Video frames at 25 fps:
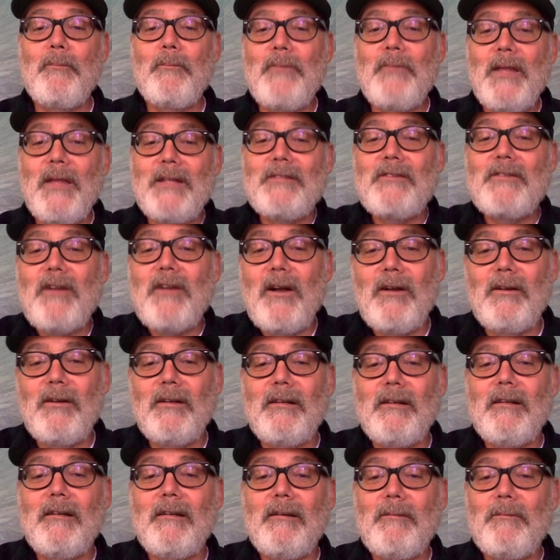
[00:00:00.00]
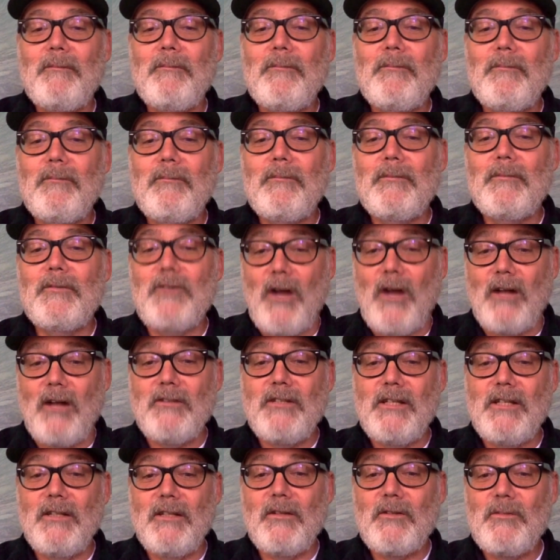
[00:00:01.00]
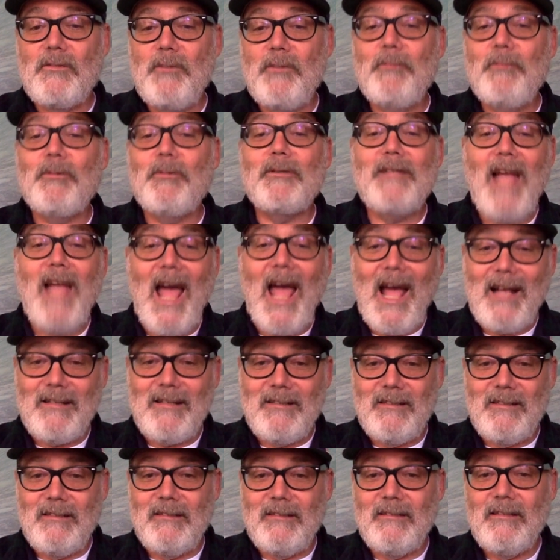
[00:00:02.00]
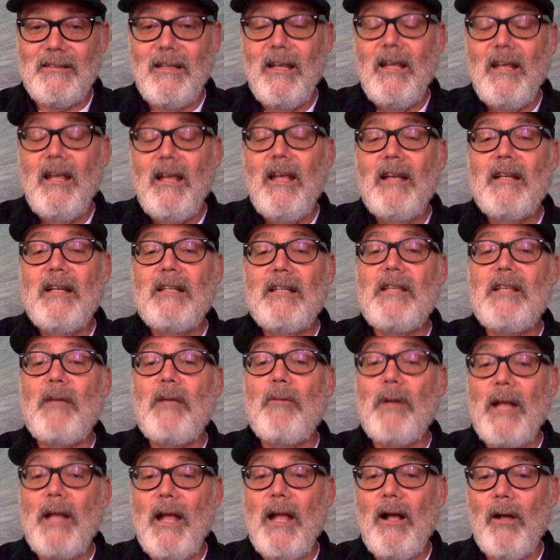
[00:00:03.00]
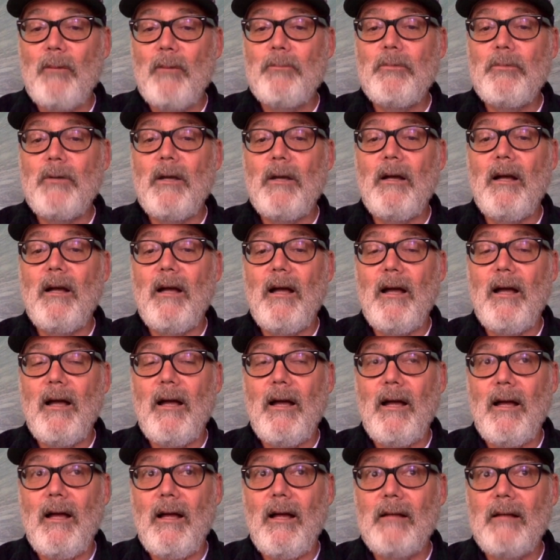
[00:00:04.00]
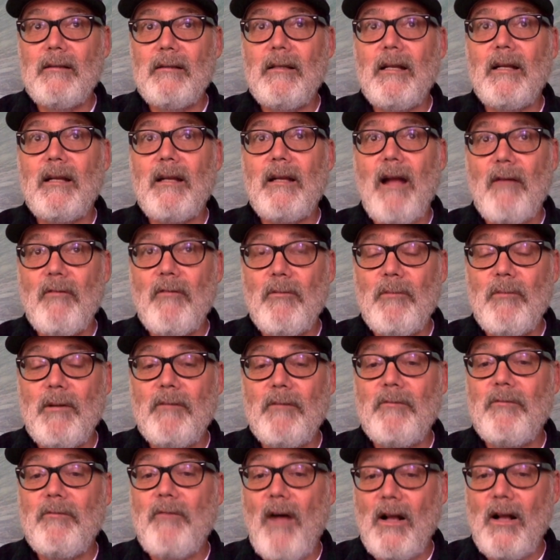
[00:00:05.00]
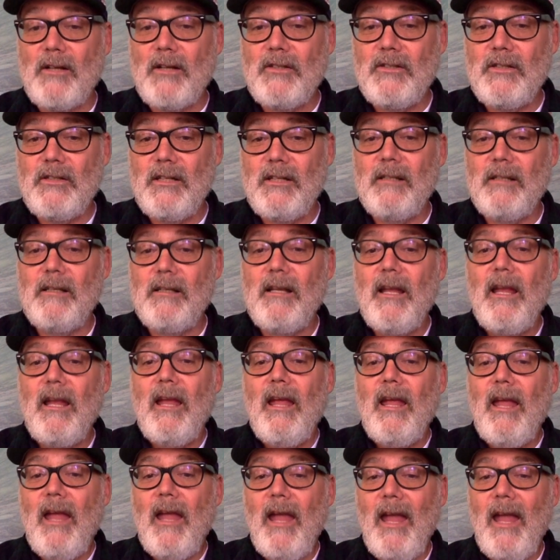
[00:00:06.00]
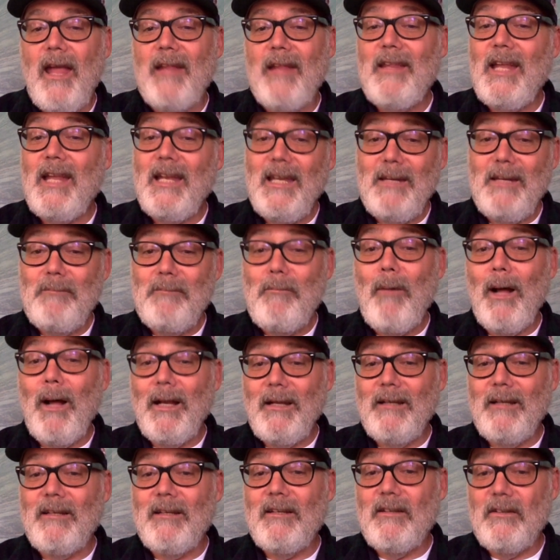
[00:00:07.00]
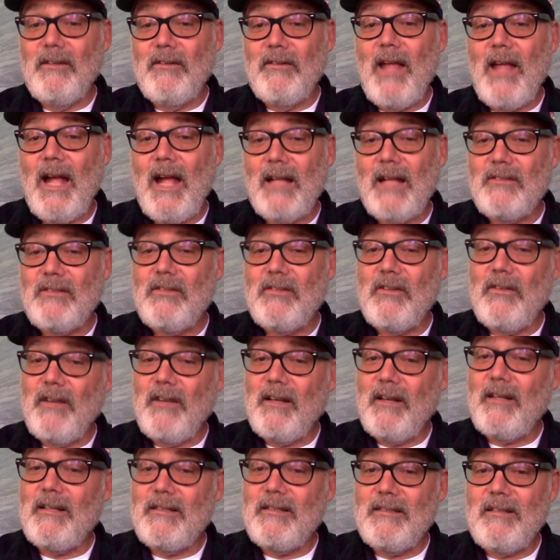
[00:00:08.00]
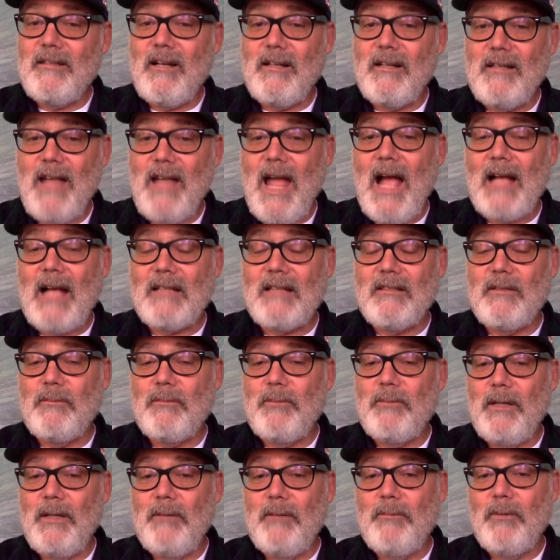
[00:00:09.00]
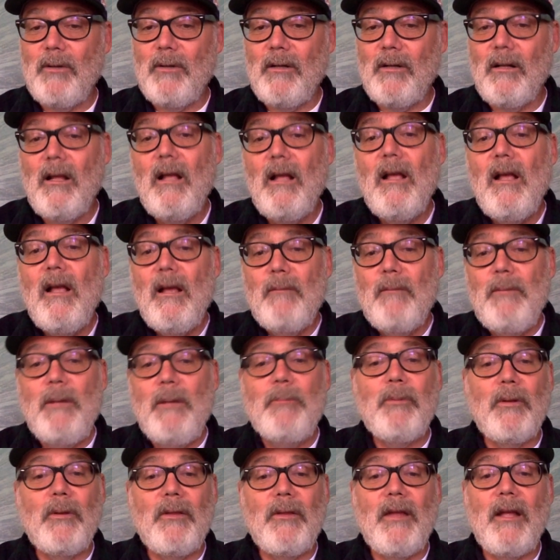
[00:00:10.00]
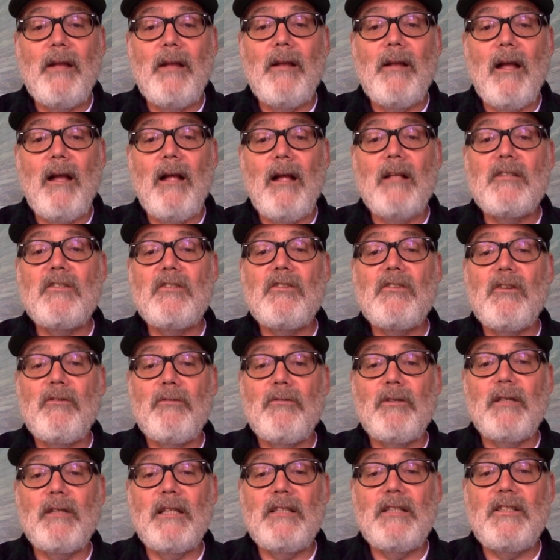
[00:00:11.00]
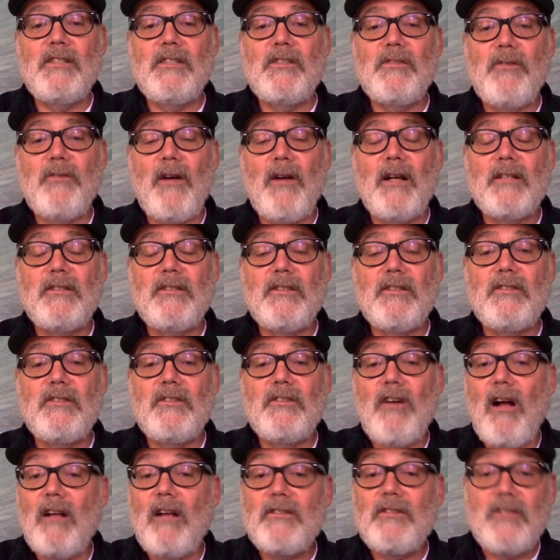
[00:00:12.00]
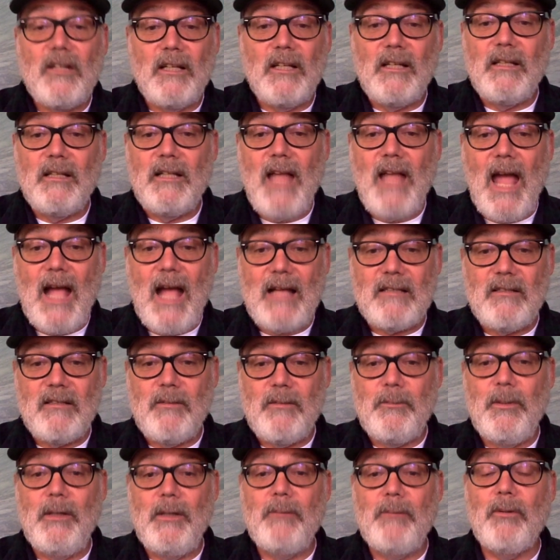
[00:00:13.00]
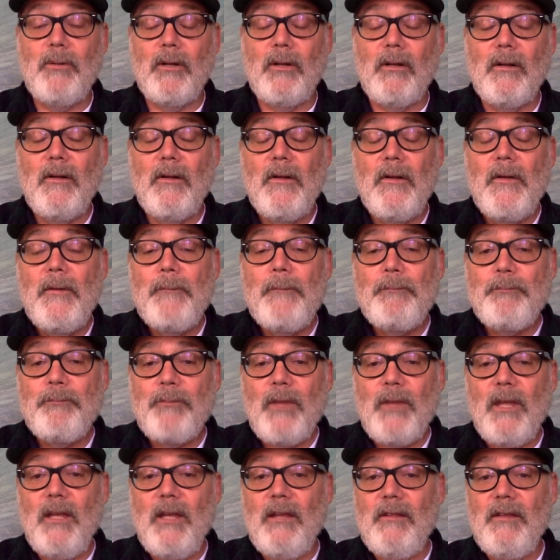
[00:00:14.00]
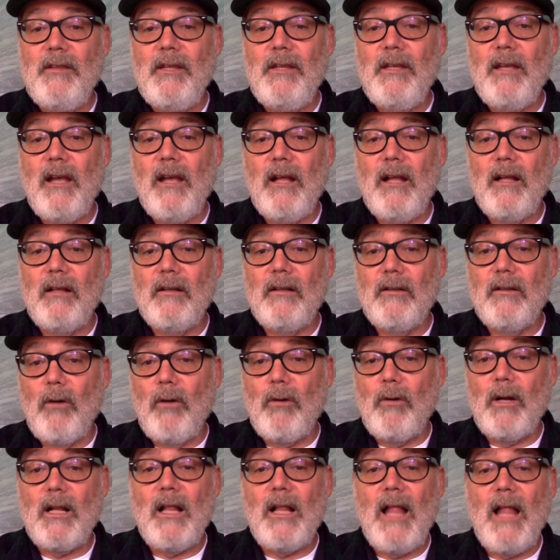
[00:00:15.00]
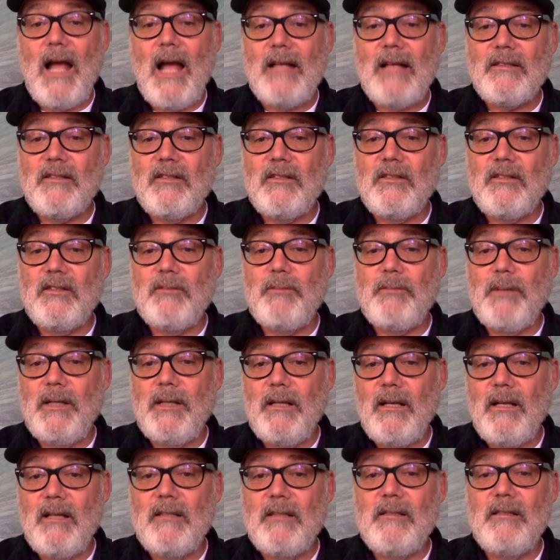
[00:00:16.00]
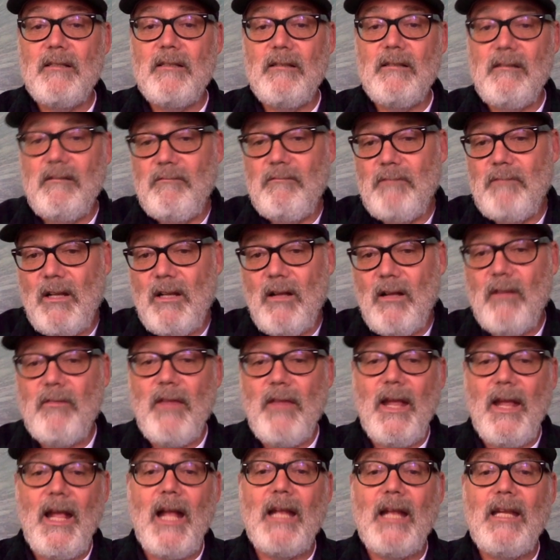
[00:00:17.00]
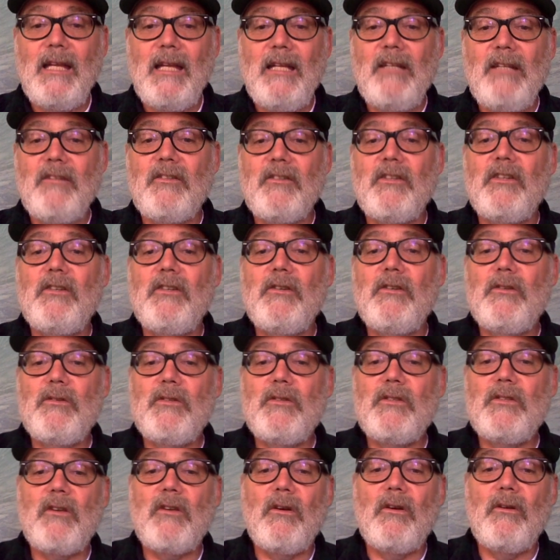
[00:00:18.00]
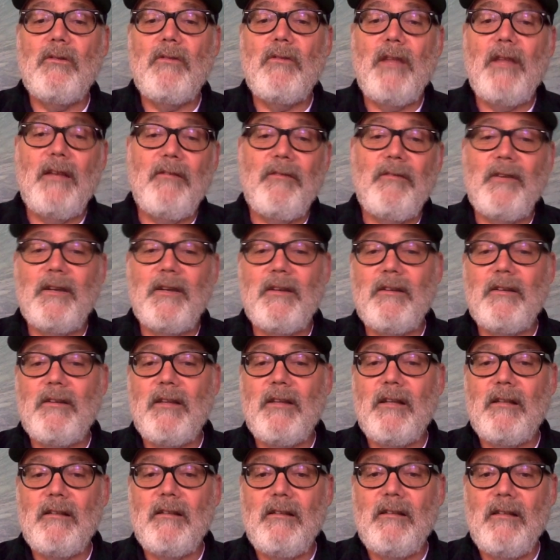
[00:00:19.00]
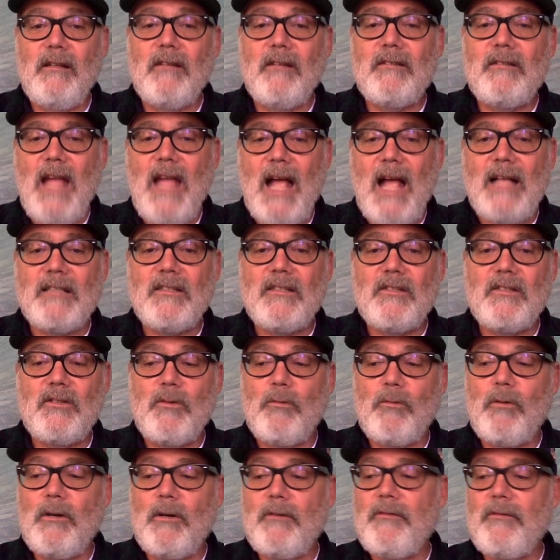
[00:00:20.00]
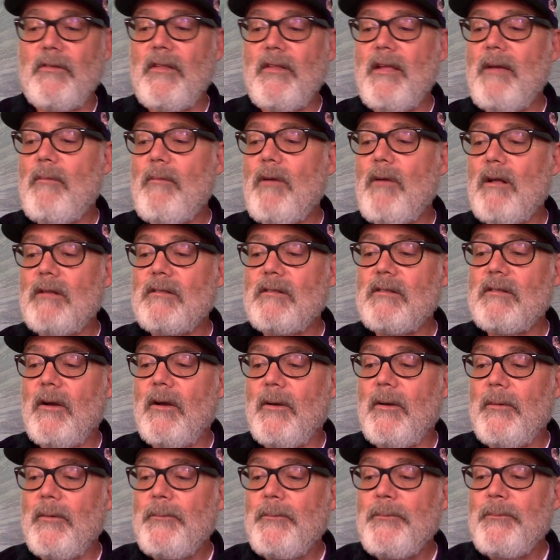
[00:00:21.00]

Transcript: They start charging those people taxes because they want to help the government function. And they need money to do that, so they're going to start taxing people. People that serve religious functions are also going to tax the people in the lower classes, because you know they got to eat too. So they figured that, you know, taxes will work for them also.